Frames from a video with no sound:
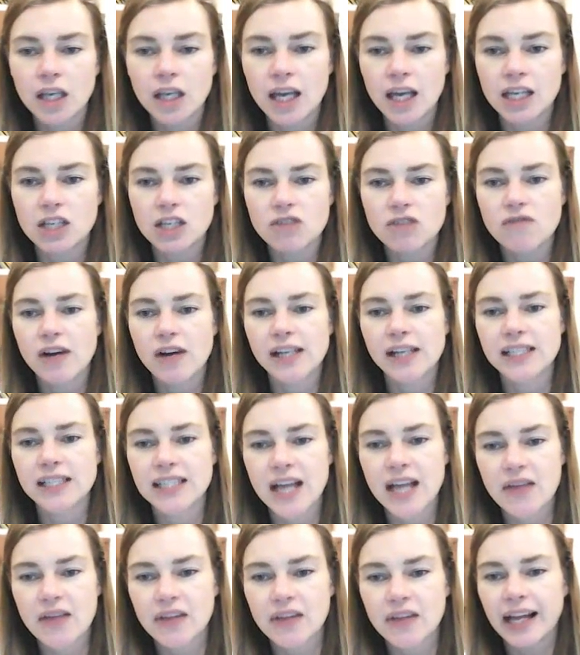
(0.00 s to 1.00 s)
Can you write
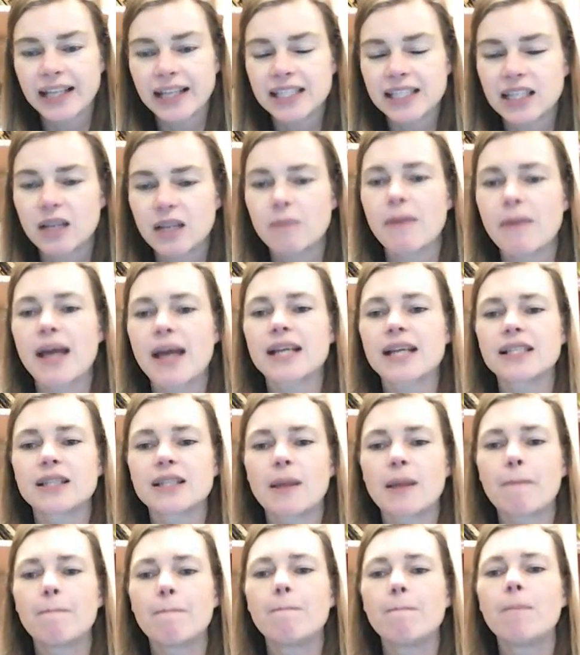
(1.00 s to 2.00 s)
down the letter that makes
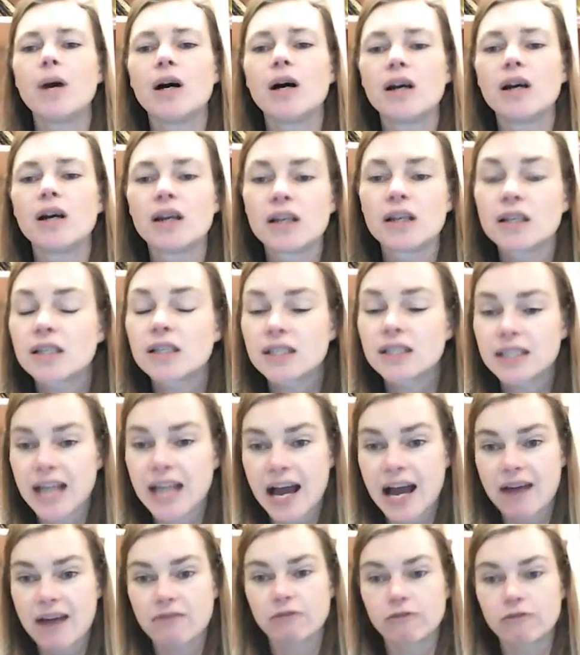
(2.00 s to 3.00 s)
the b
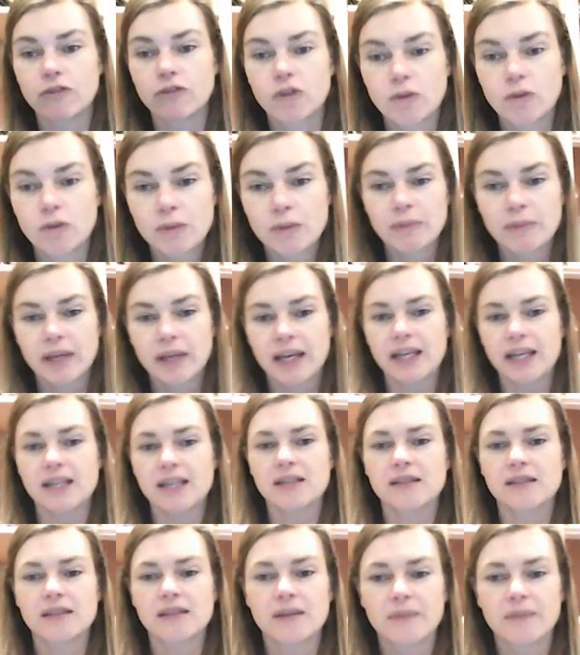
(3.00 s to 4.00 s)
sound for me,
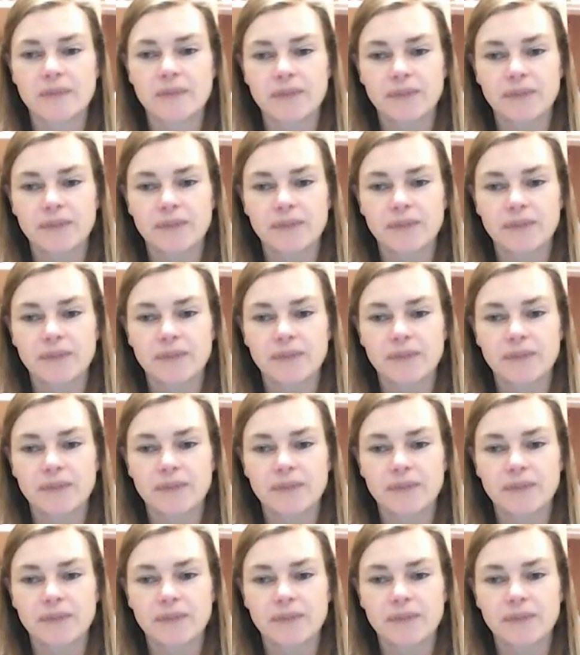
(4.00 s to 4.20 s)
please?